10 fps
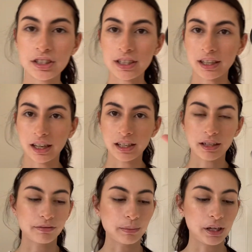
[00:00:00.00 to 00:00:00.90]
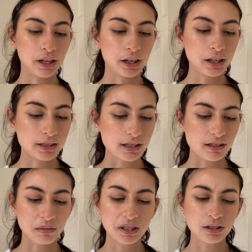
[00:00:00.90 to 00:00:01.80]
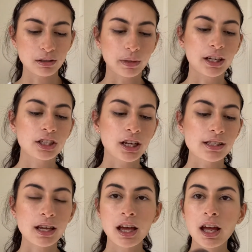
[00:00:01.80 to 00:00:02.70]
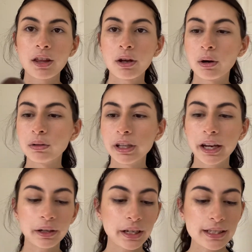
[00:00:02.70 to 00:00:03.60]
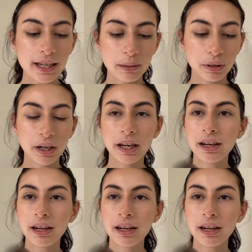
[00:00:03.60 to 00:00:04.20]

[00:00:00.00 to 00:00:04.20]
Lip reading: just like getting it from here because it's already too much. But the only areas that I put it